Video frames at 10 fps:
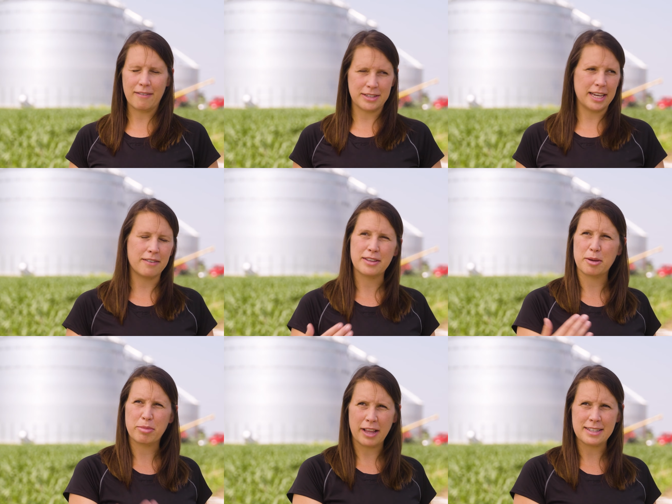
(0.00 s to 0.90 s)
You have to get
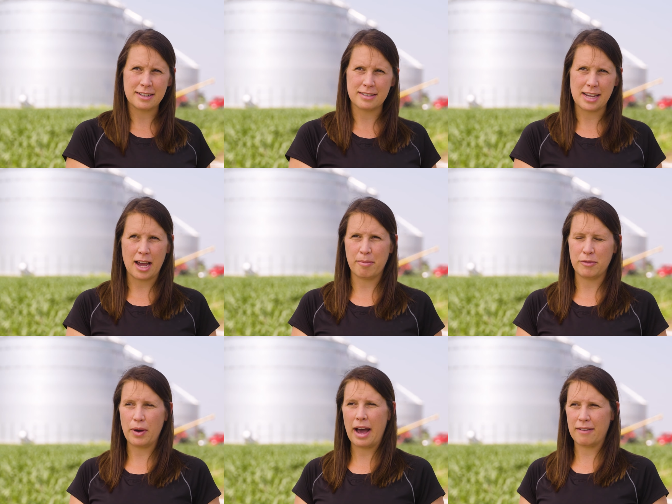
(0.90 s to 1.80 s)
everything planted on
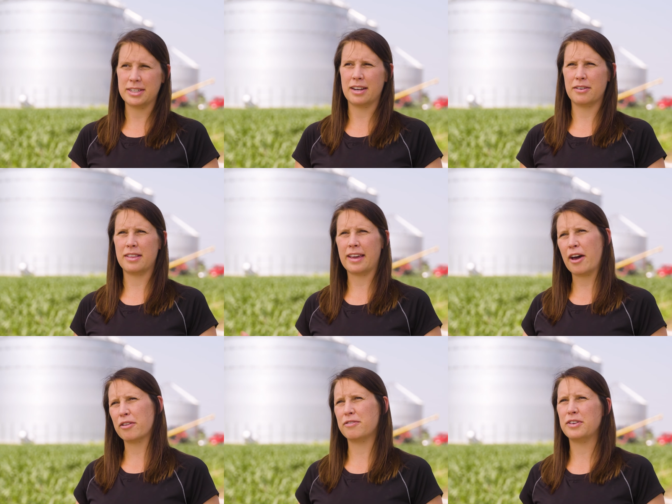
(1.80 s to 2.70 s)
time. You have to get
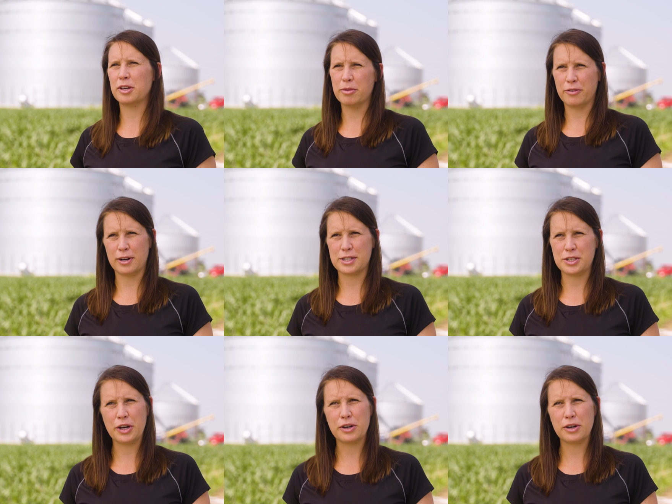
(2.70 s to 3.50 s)
everything out of the field before it